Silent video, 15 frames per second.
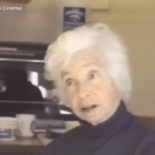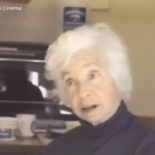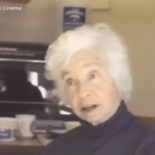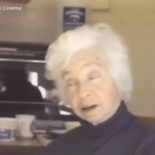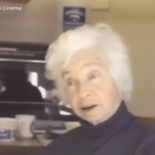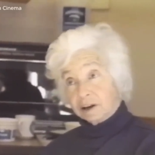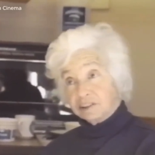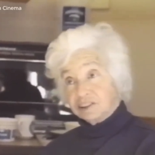
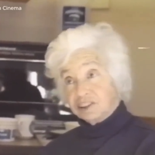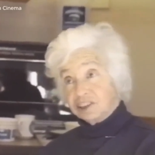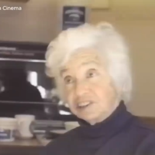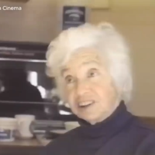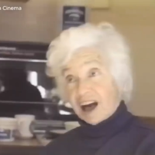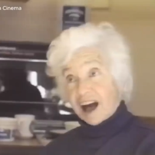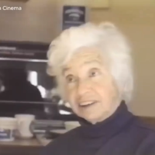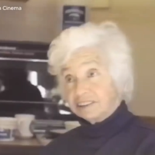because she's
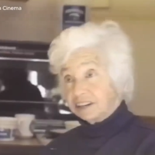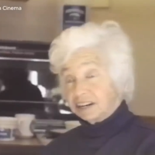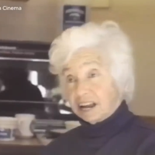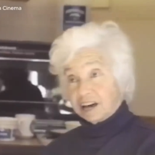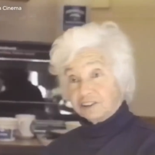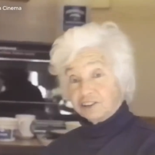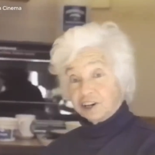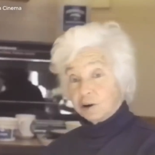acting
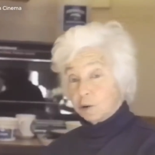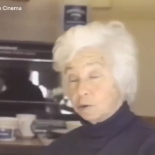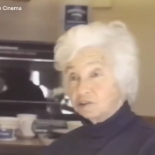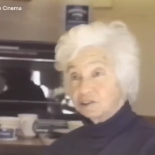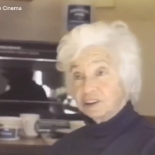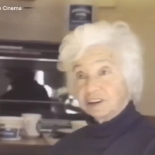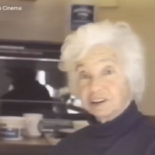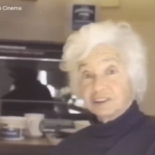like she owns
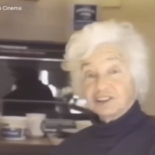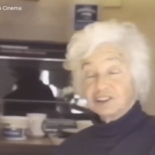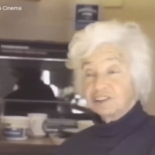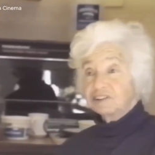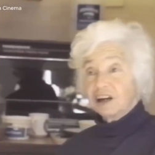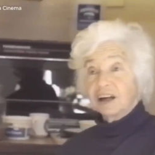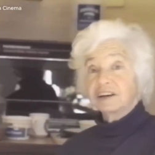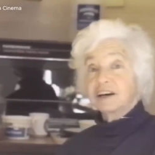it, and she's
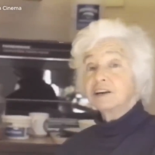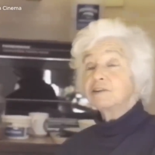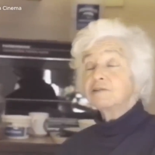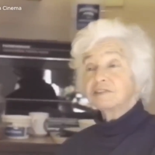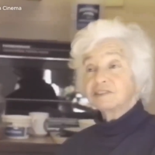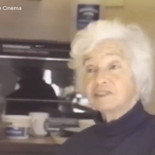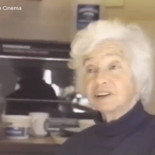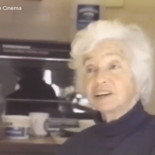not
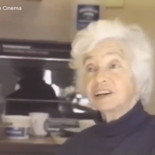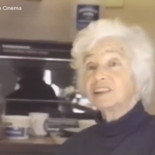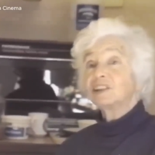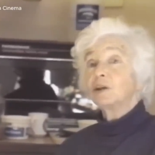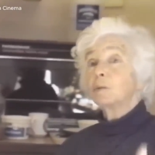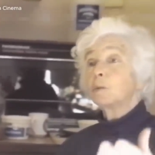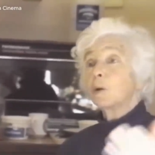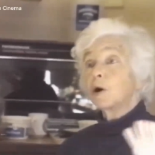interested in
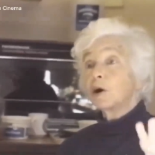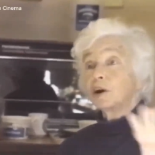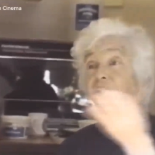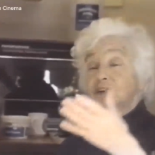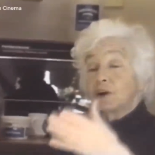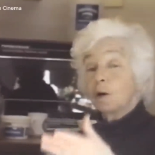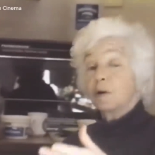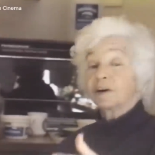the world
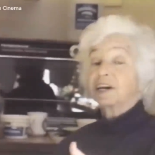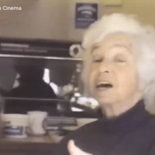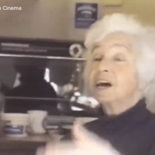knowing.